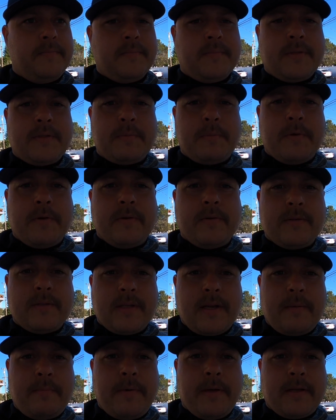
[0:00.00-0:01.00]
spoons
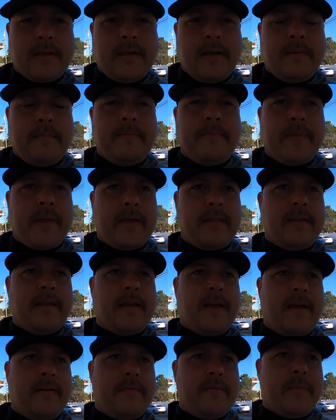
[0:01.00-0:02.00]
that I picked up. I
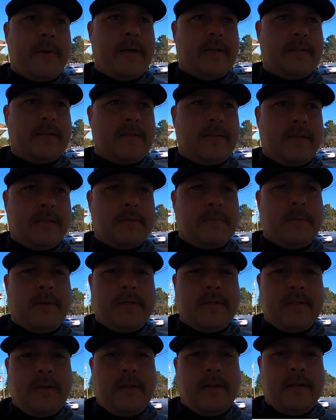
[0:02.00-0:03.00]
think I have about
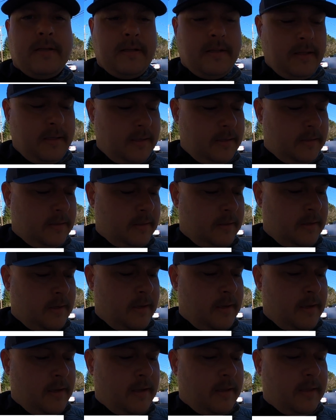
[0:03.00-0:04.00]
$6 all into these.
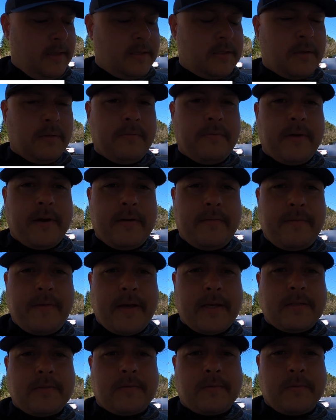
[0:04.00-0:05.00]
They sold very
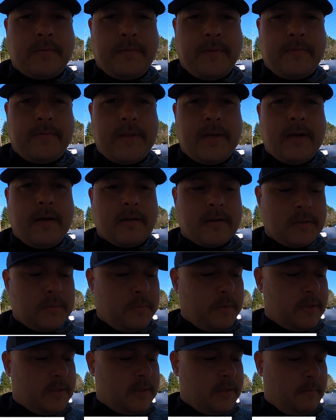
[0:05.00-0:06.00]
fast for $50
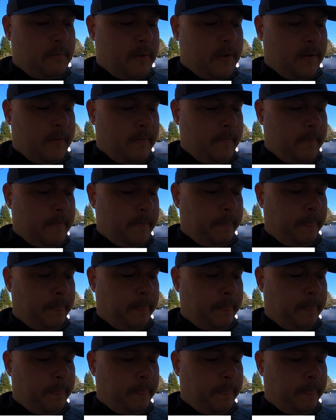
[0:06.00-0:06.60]
plus shipping.